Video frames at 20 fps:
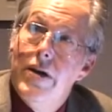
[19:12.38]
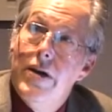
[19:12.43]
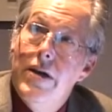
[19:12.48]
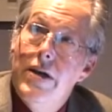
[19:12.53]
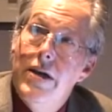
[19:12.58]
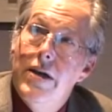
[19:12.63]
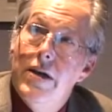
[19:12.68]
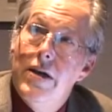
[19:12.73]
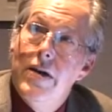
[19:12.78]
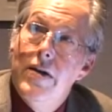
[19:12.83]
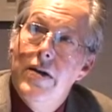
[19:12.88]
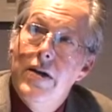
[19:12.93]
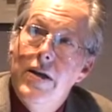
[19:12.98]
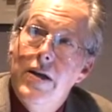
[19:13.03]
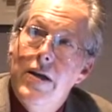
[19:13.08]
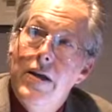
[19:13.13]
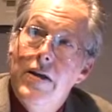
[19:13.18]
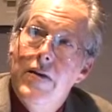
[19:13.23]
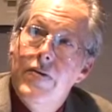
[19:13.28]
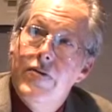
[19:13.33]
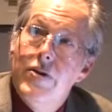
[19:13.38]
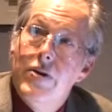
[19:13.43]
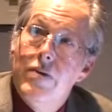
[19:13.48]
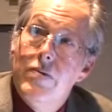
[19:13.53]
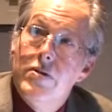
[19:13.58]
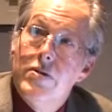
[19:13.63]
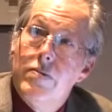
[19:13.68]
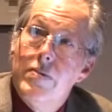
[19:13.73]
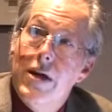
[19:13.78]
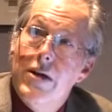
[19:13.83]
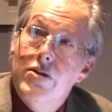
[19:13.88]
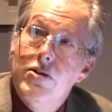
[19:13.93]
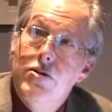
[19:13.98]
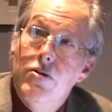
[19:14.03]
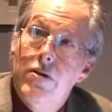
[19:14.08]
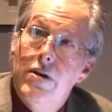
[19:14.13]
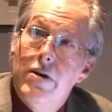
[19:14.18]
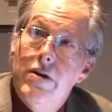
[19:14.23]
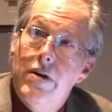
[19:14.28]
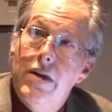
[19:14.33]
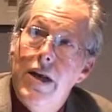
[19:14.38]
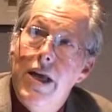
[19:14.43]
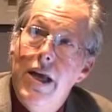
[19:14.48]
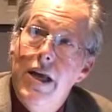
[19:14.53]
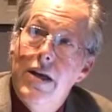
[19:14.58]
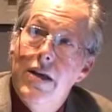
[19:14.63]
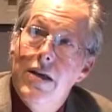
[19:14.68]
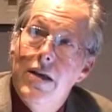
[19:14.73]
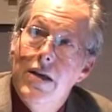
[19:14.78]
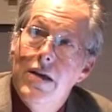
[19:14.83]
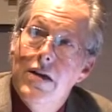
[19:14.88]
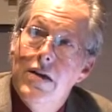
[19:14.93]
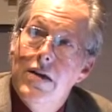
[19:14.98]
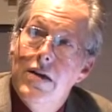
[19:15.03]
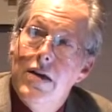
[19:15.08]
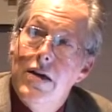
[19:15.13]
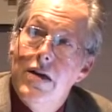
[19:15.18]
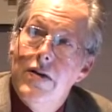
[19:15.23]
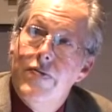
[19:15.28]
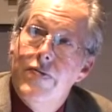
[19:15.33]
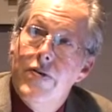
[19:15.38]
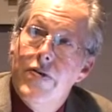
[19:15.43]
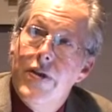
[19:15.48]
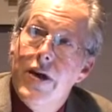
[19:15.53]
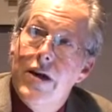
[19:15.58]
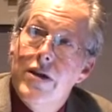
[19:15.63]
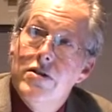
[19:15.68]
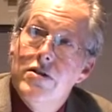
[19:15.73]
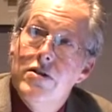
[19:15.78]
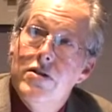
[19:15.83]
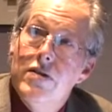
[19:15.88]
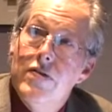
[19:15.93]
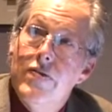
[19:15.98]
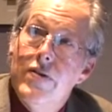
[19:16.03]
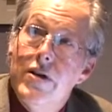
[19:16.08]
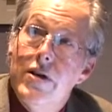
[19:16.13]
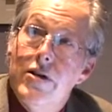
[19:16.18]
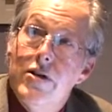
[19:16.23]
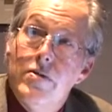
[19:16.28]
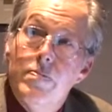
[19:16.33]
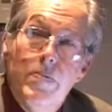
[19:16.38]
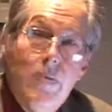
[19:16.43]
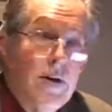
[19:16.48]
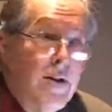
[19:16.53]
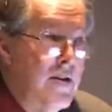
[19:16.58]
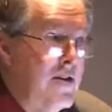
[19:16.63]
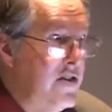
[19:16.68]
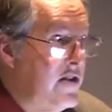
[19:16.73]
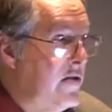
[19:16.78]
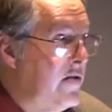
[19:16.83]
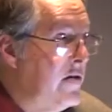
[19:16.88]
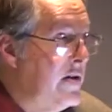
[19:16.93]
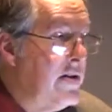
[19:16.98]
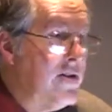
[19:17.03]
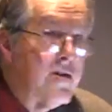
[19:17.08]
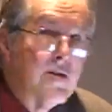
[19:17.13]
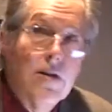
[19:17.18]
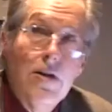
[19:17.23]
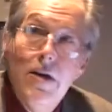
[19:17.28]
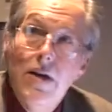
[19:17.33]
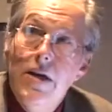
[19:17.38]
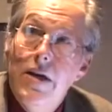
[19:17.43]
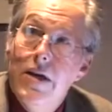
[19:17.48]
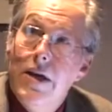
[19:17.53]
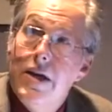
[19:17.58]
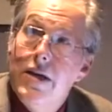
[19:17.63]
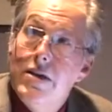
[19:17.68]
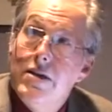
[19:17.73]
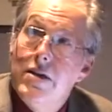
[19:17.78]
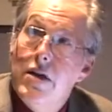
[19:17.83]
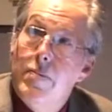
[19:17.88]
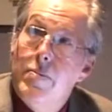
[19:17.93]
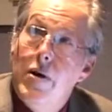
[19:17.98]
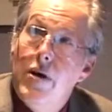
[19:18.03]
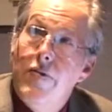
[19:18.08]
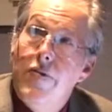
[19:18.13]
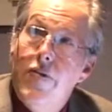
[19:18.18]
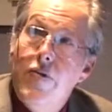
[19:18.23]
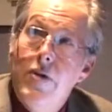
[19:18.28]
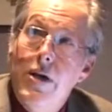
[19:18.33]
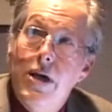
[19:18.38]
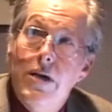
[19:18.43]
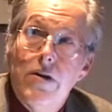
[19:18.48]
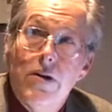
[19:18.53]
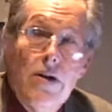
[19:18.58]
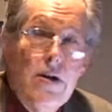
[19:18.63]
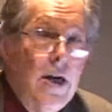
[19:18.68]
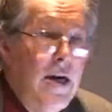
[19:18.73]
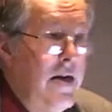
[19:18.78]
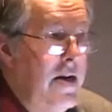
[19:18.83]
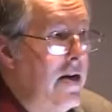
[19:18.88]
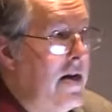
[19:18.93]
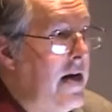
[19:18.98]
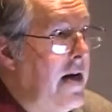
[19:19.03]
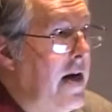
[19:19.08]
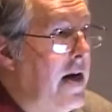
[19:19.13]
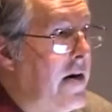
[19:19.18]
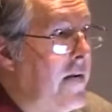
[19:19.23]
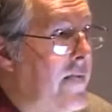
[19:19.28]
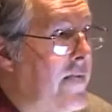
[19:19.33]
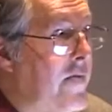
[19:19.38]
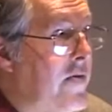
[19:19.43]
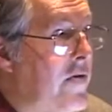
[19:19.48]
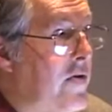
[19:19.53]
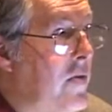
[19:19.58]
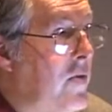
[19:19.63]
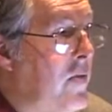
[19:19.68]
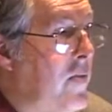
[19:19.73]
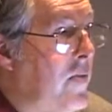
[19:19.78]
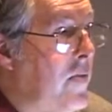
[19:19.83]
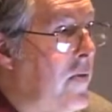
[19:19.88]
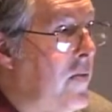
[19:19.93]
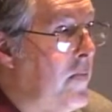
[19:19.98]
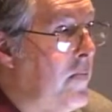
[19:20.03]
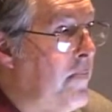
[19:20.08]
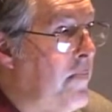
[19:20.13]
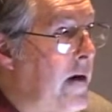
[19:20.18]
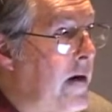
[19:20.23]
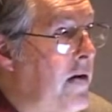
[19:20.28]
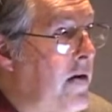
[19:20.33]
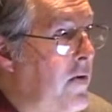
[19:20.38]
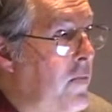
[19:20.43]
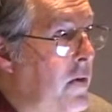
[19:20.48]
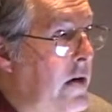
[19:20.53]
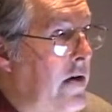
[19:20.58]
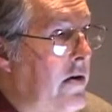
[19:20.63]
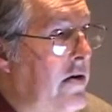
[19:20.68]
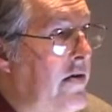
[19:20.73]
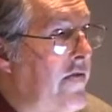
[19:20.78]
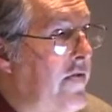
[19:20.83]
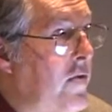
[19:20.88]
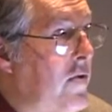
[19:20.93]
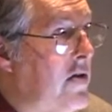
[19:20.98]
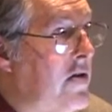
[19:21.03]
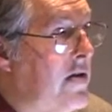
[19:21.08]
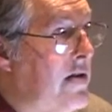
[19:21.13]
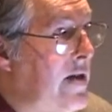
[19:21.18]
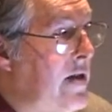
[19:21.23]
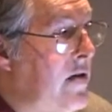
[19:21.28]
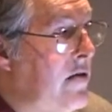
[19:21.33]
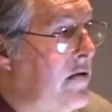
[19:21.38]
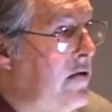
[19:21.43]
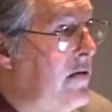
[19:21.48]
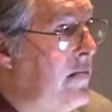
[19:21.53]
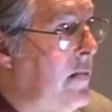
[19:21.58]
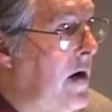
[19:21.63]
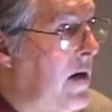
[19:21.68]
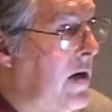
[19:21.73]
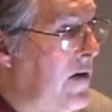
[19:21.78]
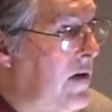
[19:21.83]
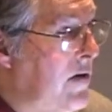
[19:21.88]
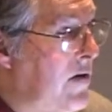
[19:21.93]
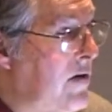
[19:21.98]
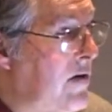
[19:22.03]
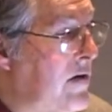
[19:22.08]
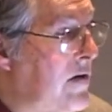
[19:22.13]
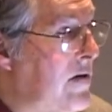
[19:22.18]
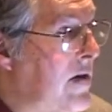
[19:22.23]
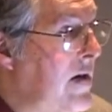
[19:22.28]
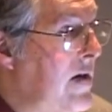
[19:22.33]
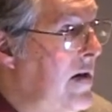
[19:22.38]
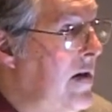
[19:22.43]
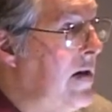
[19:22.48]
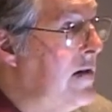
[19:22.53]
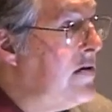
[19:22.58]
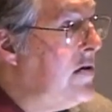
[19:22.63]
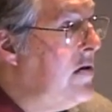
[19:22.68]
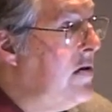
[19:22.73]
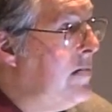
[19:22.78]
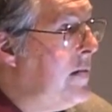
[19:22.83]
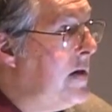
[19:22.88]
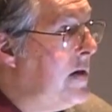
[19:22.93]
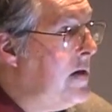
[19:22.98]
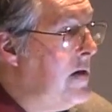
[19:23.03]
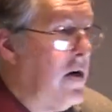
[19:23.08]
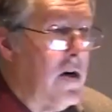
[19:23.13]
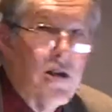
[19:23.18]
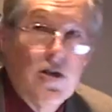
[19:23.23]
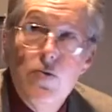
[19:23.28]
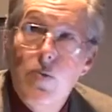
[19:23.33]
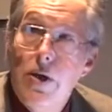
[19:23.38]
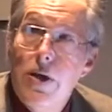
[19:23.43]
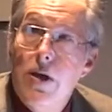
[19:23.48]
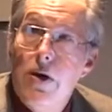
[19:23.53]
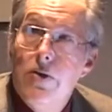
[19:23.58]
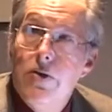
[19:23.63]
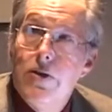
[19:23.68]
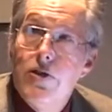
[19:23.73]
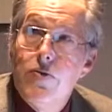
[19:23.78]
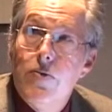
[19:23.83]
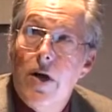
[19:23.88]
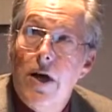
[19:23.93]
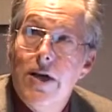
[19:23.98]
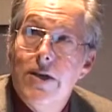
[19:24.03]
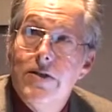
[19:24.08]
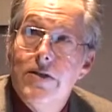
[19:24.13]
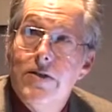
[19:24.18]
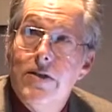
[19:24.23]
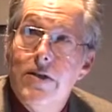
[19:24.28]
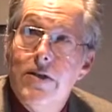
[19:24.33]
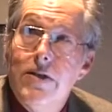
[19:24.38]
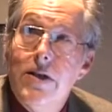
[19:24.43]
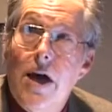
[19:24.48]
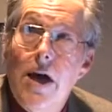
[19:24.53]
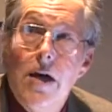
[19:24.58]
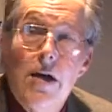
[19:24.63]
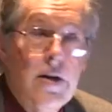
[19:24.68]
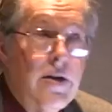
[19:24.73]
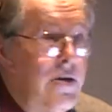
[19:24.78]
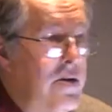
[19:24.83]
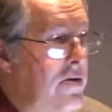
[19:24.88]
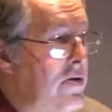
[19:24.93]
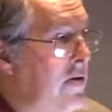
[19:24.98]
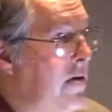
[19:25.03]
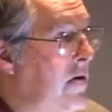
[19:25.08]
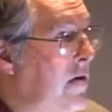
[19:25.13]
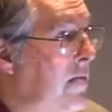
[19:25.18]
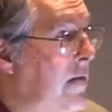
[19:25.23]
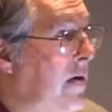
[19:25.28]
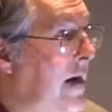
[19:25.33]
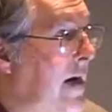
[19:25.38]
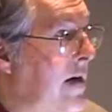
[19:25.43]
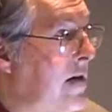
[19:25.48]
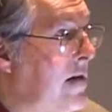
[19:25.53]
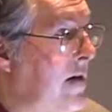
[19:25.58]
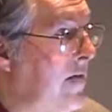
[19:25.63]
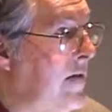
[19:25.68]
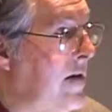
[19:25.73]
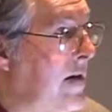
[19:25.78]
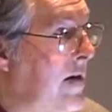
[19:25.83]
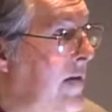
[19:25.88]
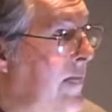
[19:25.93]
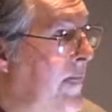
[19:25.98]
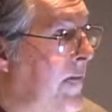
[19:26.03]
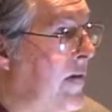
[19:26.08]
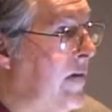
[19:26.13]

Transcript: here. So it was around 280 for thousands of years in these units, and it's above 380 now. So better than 1 out of 4 CO2 molecules is human caused. We know this rise is entirely due to human activity.